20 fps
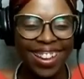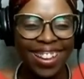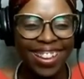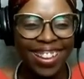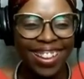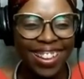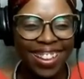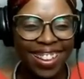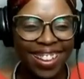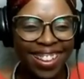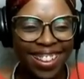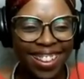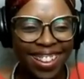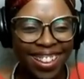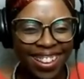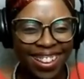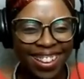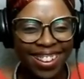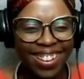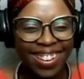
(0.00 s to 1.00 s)

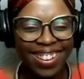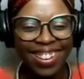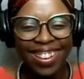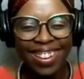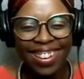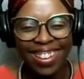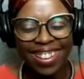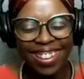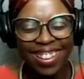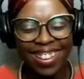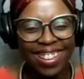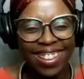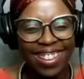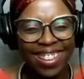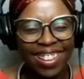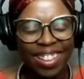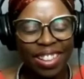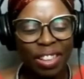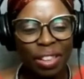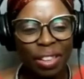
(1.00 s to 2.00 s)

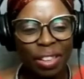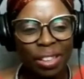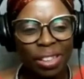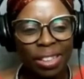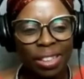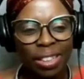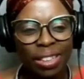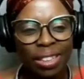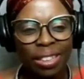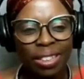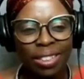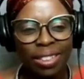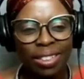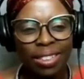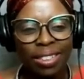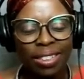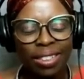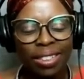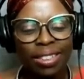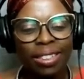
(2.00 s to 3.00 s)

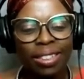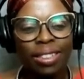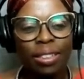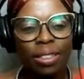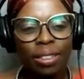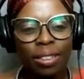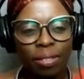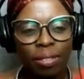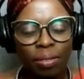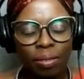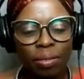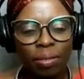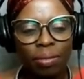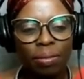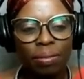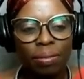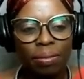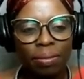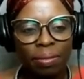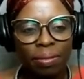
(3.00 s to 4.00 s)

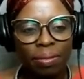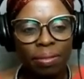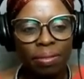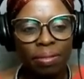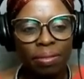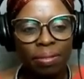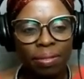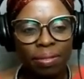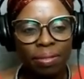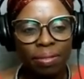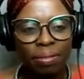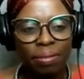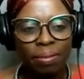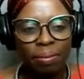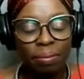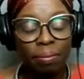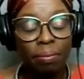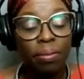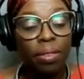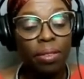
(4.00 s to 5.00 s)

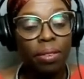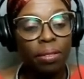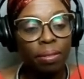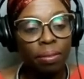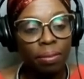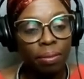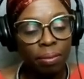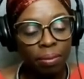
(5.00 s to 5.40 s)
(not speaking)